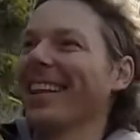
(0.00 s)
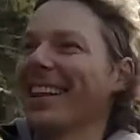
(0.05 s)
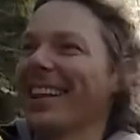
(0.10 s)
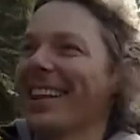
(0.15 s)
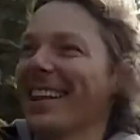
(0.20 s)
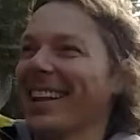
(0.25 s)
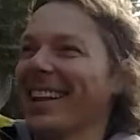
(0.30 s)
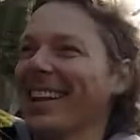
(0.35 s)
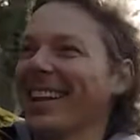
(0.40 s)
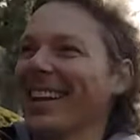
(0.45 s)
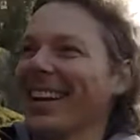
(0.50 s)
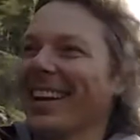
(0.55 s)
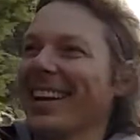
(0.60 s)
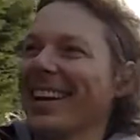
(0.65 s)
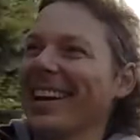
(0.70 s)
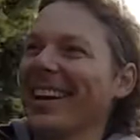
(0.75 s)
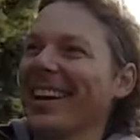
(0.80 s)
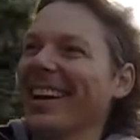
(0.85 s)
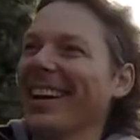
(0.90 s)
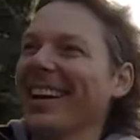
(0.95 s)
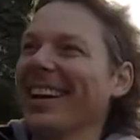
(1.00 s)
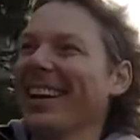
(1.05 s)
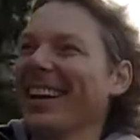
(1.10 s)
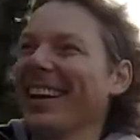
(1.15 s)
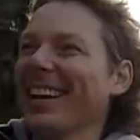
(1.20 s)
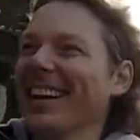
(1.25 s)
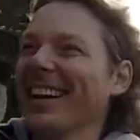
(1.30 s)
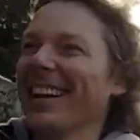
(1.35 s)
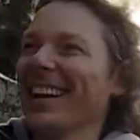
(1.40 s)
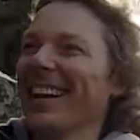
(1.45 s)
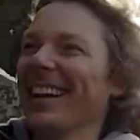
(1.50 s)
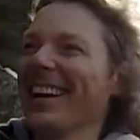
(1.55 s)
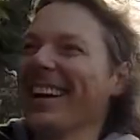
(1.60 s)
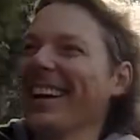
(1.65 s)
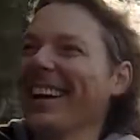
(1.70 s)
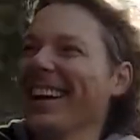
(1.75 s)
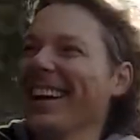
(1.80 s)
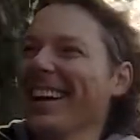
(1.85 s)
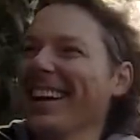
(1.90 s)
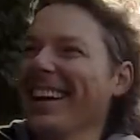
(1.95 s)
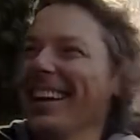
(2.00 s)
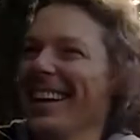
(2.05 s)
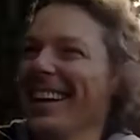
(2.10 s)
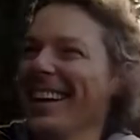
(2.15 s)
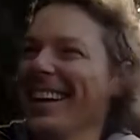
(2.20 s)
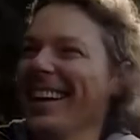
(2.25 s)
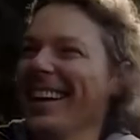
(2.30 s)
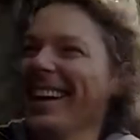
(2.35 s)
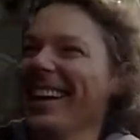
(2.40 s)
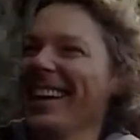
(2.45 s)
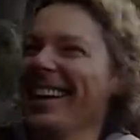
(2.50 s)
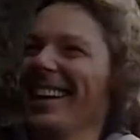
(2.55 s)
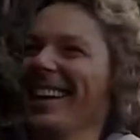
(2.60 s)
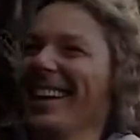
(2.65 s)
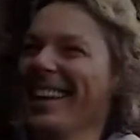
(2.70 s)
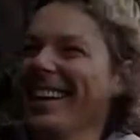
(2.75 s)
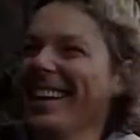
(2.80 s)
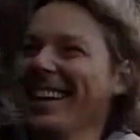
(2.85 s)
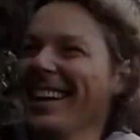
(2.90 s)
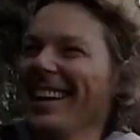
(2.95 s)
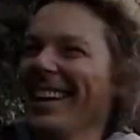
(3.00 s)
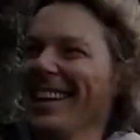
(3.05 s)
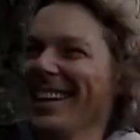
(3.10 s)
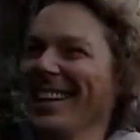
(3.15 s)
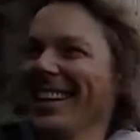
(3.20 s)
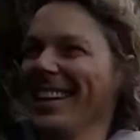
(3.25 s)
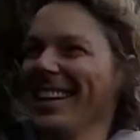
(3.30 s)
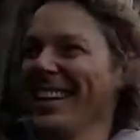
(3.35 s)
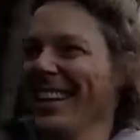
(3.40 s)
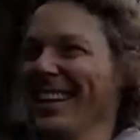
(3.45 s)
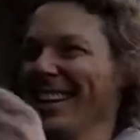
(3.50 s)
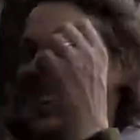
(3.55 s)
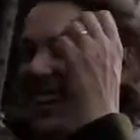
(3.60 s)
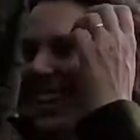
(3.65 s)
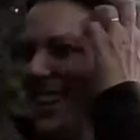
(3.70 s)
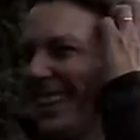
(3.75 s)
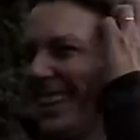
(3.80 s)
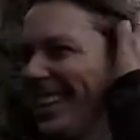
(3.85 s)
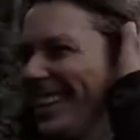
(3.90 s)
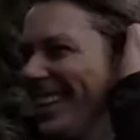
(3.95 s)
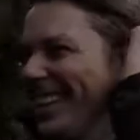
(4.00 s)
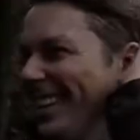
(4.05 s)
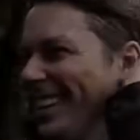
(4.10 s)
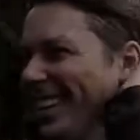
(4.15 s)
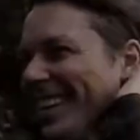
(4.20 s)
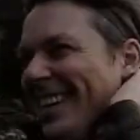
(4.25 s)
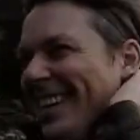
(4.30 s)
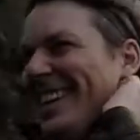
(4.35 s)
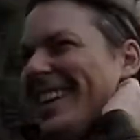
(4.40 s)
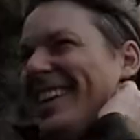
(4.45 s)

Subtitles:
(silent)